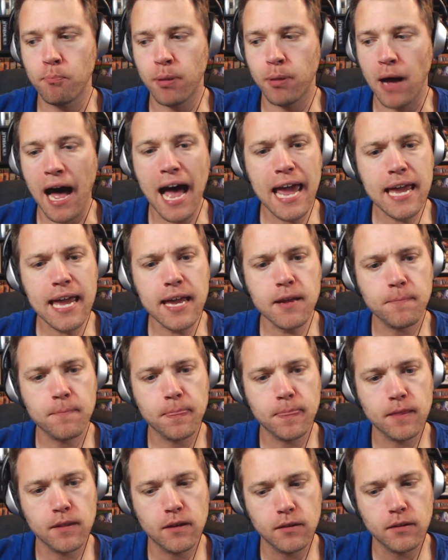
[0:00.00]
will buy
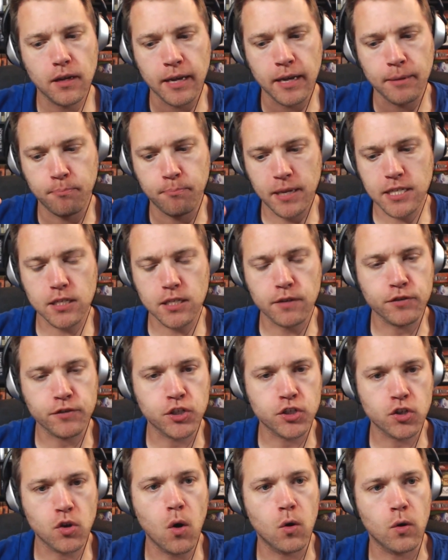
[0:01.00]
bits of
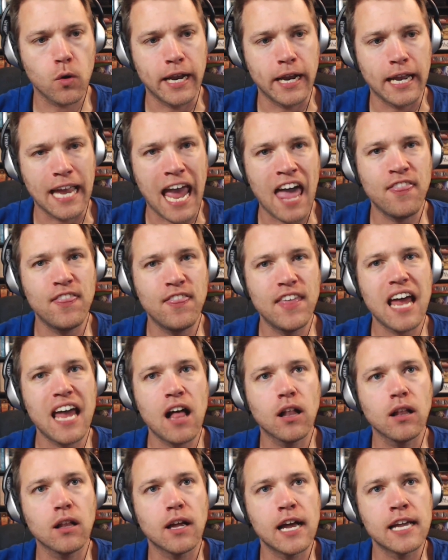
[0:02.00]
scoring, and then
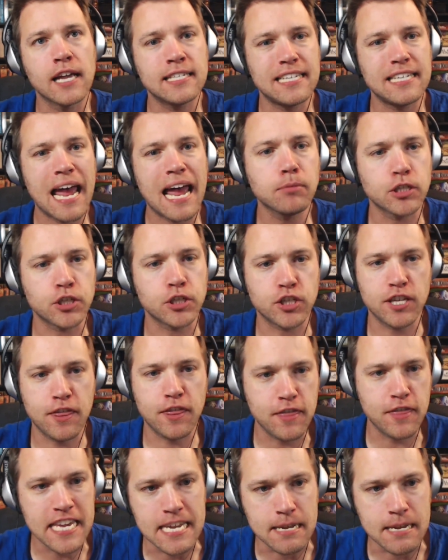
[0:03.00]
I'll establish
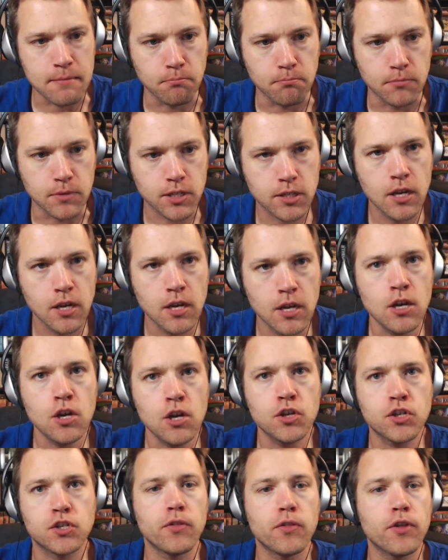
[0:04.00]
themes.
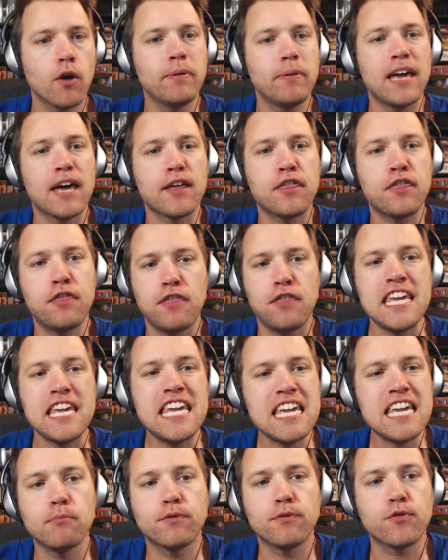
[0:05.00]
So there'll be a
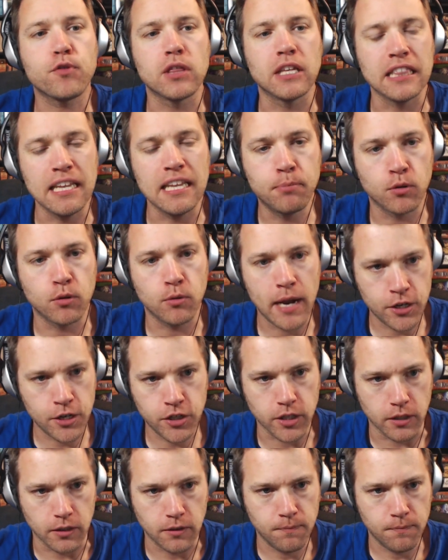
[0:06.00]
theme for the
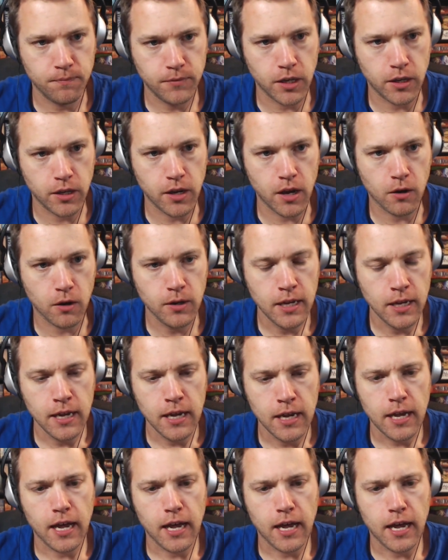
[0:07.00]
liberation, you know?